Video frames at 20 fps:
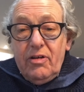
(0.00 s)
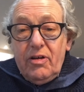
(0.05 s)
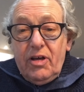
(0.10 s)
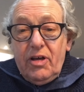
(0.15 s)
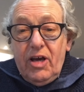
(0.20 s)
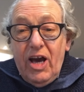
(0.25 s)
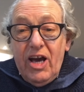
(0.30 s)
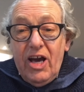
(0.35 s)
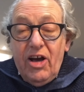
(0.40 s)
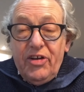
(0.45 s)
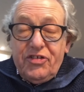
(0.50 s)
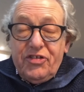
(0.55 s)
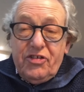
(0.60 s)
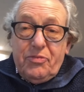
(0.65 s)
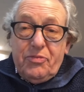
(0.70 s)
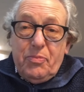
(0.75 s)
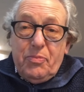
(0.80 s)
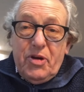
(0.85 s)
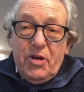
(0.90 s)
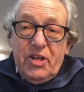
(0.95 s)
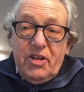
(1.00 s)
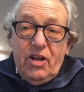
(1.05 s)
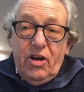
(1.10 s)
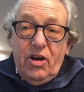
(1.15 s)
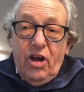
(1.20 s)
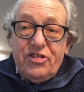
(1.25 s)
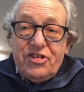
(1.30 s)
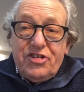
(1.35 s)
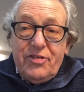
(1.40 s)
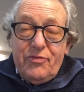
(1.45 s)
chaos has been the
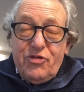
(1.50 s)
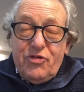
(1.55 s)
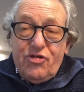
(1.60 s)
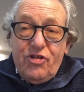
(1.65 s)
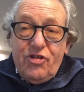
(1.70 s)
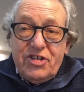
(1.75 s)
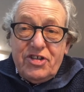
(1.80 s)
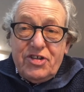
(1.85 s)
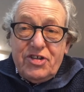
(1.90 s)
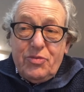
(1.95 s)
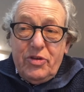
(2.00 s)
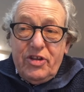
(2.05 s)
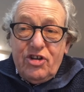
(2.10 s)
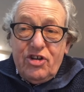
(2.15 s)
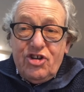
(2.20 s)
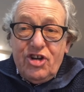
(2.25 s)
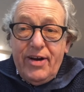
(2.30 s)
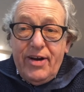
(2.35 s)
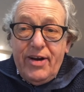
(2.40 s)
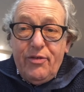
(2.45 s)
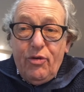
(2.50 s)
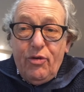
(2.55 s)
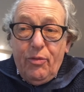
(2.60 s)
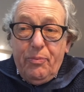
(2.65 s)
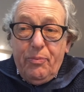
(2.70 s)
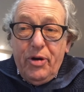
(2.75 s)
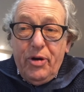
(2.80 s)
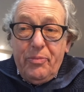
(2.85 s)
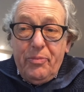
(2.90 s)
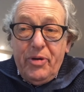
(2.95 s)
loss of trust with the general
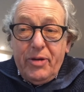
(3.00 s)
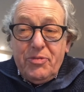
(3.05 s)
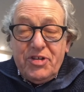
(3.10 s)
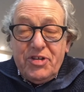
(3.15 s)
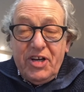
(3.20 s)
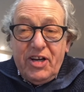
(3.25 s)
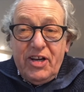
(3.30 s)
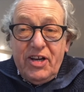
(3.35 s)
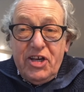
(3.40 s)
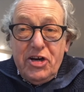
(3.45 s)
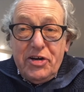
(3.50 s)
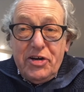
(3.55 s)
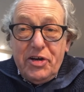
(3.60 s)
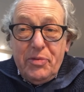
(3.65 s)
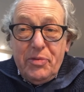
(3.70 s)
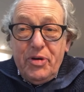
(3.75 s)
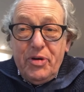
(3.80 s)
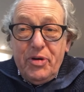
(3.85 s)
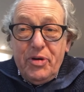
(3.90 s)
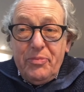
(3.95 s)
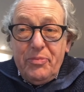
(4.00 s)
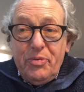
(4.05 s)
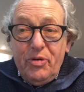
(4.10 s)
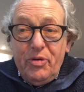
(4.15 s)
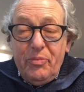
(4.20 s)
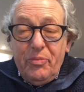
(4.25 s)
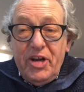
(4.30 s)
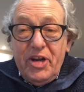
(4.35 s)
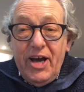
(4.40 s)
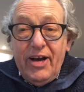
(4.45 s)
public, particularly younger people.
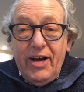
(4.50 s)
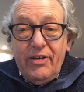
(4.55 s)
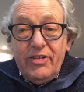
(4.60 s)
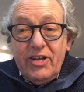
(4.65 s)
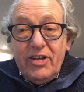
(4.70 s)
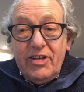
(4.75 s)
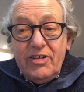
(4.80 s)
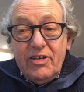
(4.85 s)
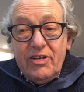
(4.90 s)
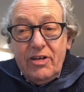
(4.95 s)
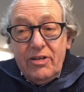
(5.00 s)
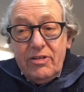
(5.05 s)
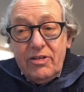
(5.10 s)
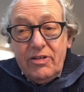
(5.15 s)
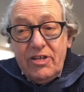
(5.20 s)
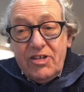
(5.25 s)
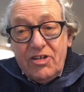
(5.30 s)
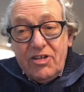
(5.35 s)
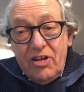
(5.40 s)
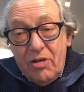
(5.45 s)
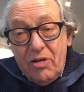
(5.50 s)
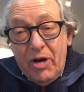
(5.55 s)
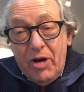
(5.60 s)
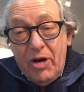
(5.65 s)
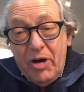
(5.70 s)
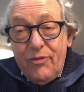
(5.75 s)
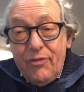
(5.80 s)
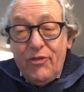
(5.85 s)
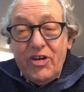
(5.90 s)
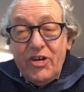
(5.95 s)
But now this other
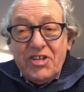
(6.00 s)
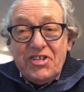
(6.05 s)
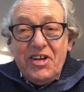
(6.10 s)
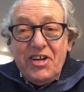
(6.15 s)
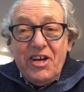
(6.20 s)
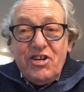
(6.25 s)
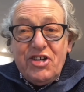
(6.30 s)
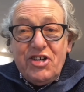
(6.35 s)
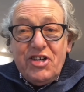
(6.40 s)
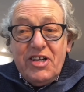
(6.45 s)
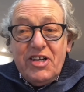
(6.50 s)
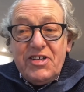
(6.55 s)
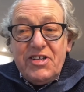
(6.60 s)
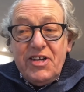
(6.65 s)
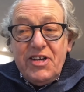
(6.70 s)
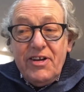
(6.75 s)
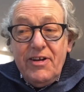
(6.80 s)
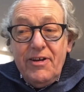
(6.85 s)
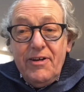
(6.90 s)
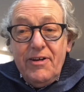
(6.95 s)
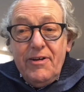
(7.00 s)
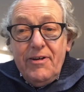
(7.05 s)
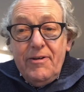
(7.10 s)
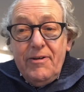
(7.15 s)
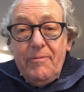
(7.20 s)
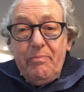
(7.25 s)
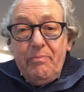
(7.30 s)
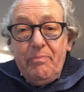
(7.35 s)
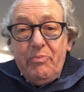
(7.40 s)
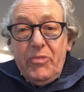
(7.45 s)
manifestation is
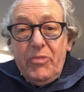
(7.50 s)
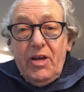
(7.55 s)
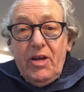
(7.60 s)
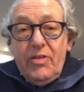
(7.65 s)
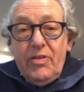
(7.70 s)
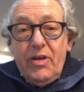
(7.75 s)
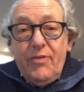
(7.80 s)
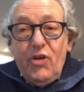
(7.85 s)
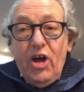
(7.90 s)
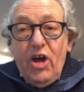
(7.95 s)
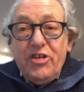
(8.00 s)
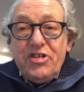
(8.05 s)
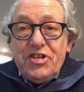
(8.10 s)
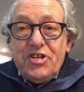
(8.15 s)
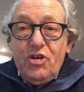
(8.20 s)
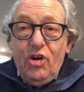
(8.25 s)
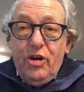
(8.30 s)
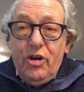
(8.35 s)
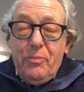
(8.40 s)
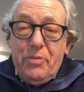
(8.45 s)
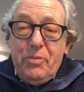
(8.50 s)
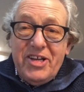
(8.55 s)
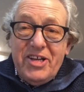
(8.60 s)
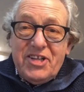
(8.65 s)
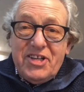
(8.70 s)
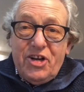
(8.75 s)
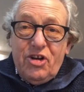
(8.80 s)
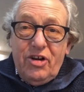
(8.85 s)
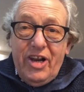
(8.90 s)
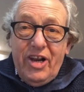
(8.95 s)
they've lost all the
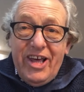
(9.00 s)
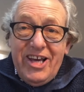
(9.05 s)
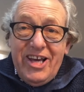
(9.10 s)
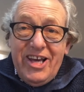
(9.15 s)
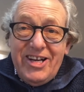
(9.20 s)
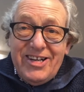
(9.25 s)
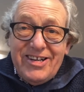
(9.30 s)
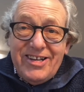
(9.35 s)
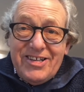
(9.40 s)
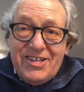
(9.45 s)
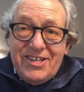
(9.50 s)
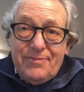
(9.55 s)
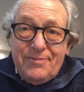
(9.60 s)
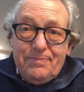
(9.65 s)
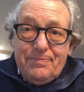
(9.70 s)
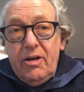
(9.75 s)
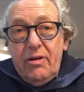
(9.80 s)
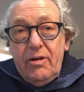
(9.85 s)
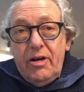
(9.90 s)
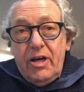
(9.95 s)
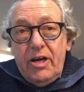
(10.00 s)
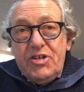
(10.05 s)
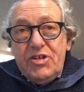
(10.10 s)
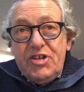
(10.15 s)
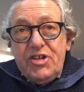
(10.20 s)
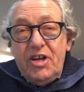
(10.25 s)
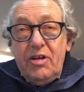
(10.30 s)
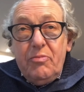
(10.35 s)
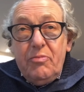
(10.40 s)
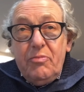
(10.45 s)
political leaders. It
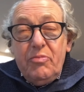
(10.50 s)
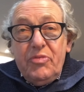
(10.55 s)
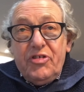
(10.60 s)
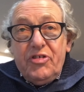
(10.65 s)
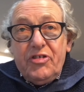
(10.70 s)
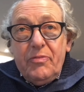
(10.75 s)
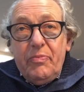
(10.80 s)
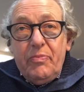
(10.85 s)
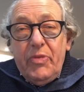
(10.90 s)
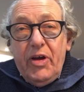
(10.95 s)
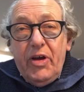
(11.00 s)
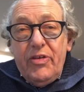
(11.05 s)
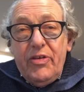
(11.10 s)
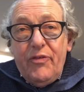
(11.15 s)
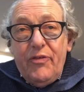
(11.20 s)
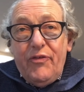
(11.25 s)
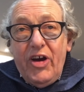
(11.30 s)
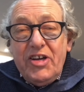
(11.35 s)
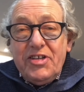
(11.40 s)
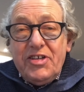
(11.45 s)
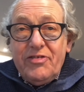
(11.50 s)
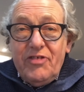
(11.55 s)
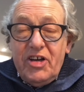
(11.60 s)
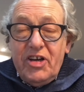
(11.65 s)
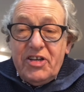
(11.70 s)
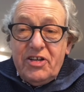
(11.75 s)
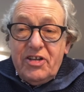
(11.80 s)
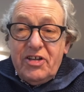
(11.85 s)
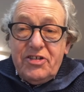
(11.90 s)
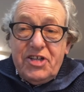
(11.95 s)
seems on the face of
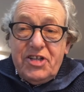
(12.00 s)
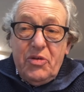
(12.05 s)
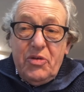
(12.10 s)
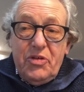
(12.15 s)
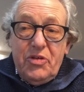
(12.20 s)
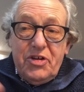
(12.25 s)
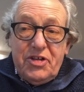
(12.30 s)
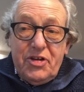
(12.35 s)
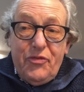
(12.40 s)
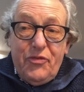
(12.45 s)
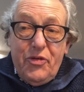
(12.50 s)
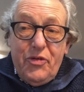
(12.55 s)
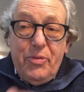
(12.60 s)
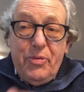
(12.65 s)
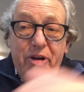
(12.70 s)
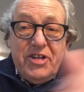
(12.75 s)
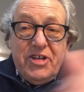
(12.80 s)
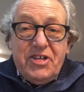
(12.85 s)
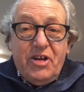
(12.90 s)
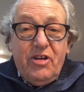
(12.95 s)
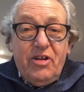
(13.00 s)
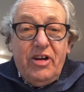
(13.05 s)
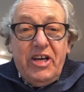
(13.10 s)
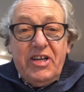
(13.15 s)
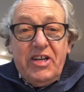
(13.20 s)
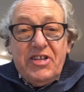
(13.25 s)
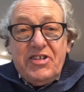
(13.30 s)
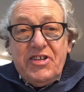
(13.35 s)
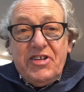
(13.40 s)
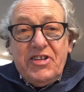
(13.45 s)
it as though the different political
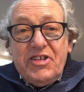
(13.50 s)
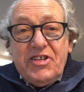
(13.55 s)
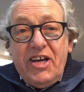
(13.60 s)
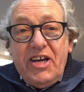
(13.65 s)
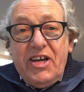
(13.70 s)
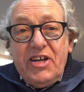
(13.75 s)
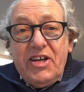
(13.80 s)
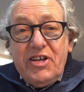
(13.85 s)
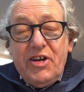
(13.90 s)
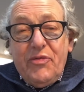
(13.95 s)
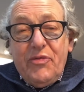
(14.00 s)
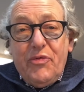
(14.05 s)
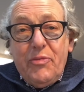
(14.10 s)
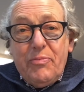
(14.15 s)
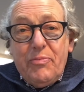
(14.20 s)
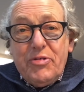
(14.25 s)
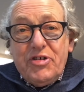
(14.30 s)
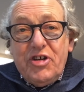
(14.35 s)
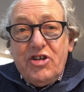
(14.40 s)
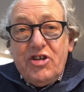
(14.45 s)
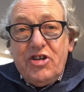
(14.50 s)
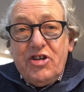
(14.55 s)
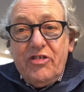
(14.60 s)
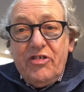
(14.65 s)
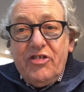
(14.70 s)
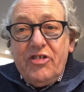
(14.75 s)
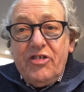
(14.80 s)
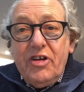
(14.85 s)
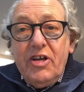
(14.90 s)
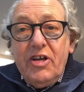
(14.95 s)
leaders are taking different positions